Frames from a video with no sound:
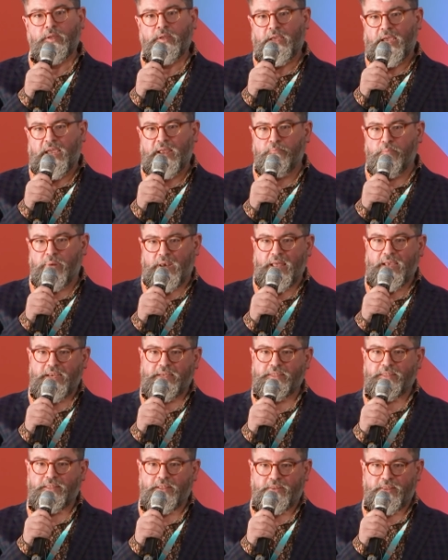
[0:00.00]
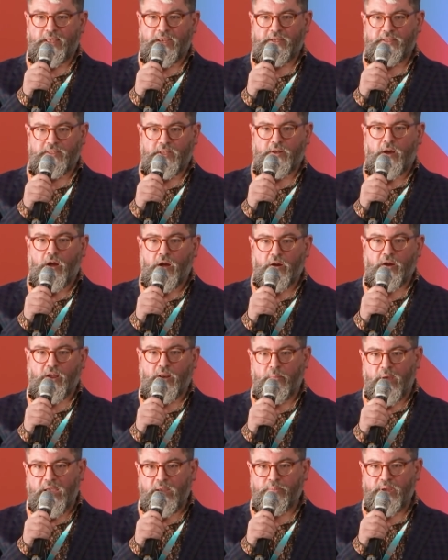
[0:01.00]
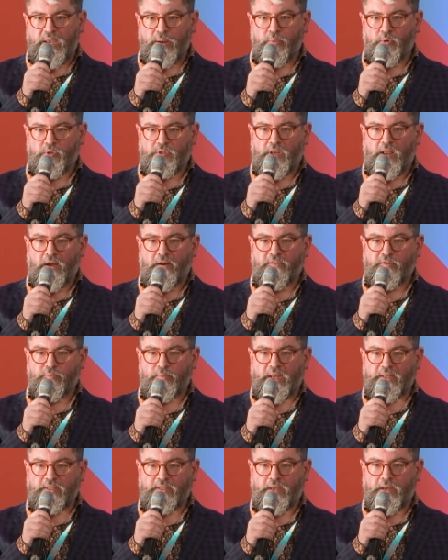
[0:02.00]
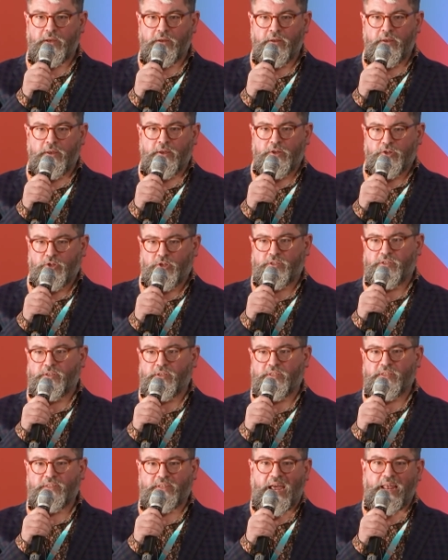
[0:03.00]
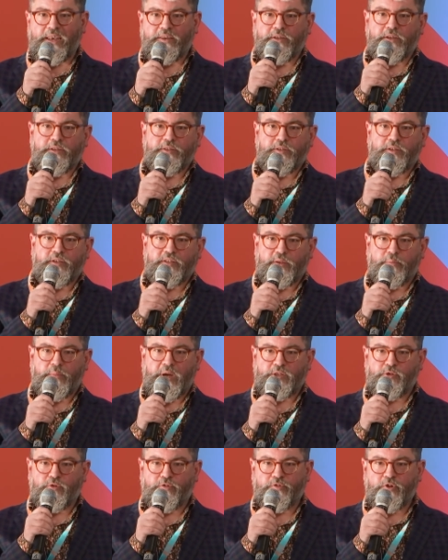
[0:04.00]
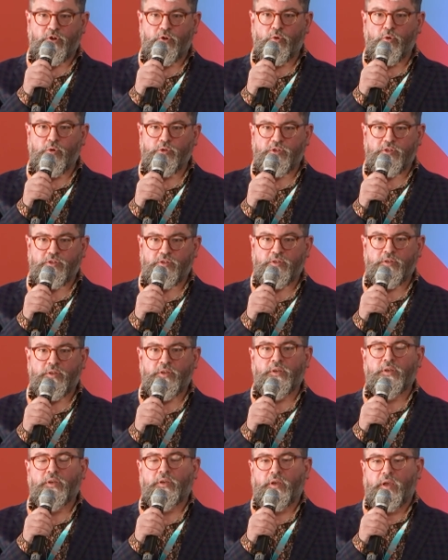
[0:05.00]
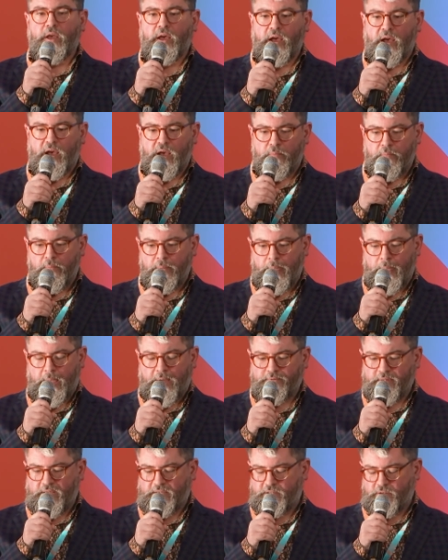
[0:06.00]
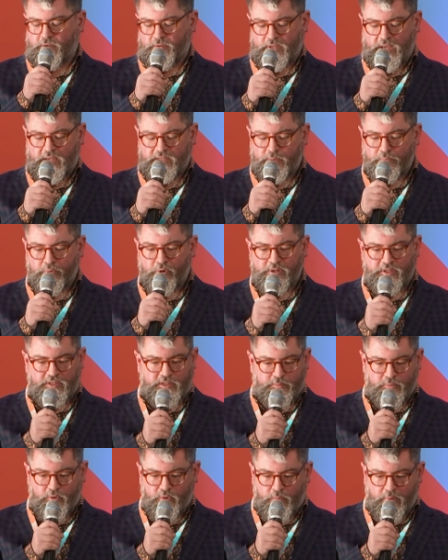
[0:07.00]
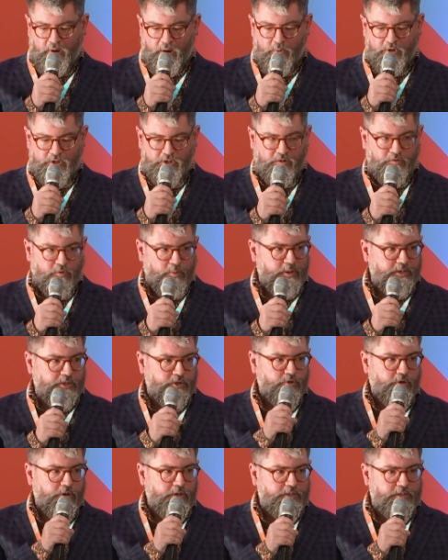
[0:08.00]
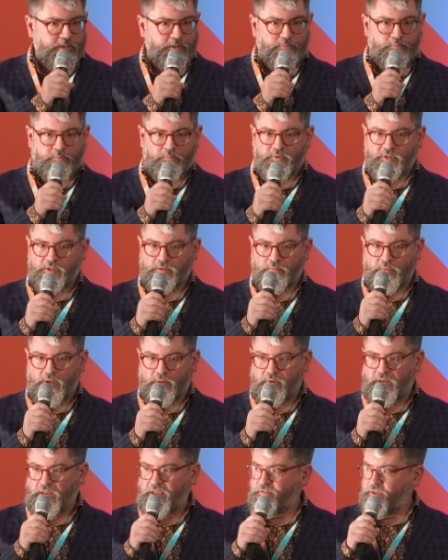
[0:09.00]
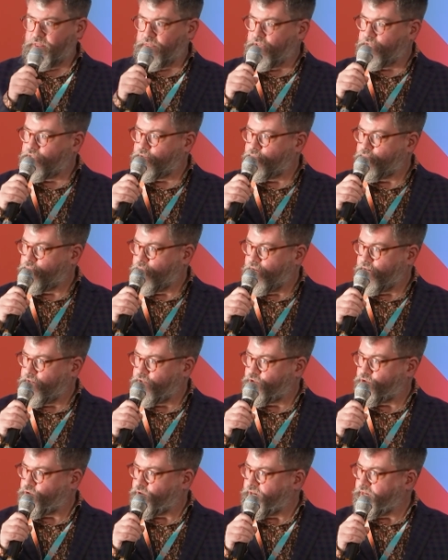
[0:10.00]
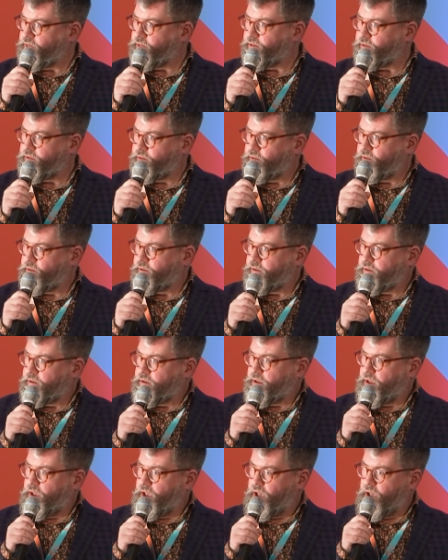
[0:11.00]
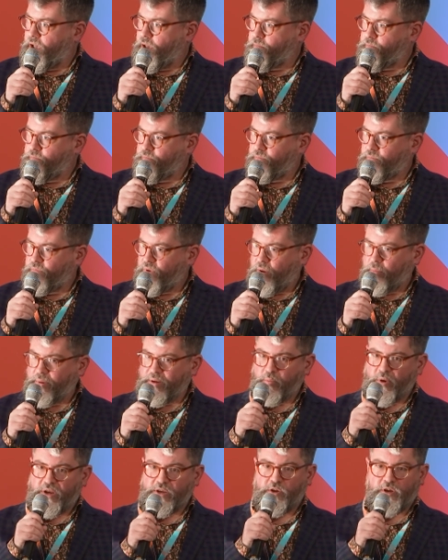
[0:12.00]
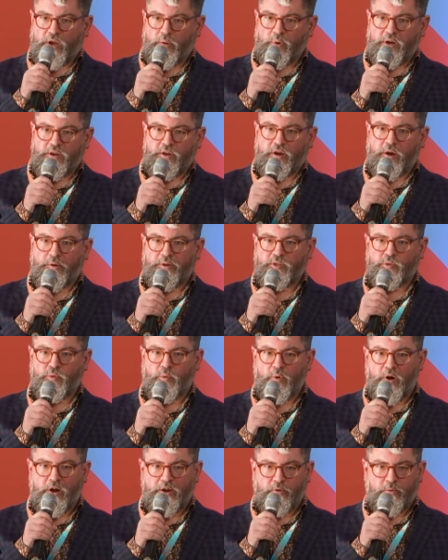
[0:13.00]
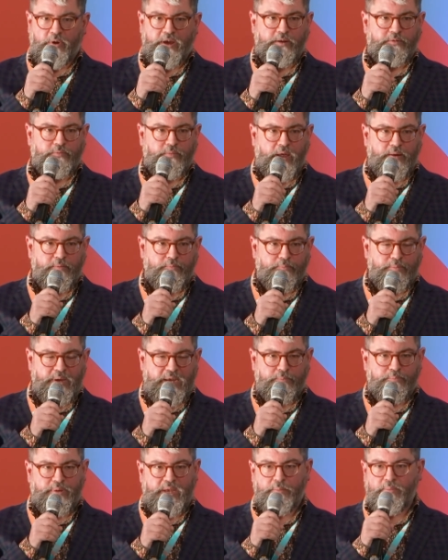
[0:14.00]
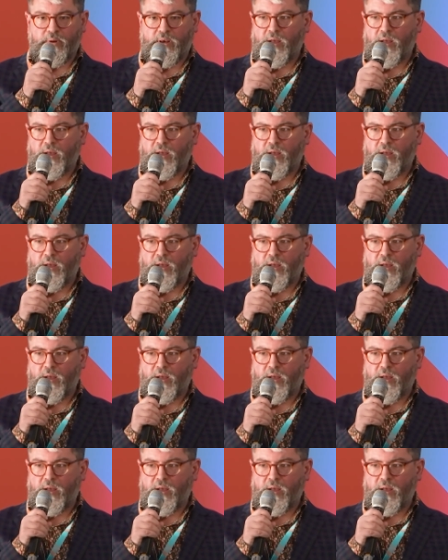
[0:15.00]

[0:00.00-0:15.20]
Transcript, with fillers: in place the things that are going to make people's lives better just as standard as a matter of course um, and that's, that's a principle by which I've always tried to uh, live in this industry. Um, I mean, when you, when you go into a winery and, and beat people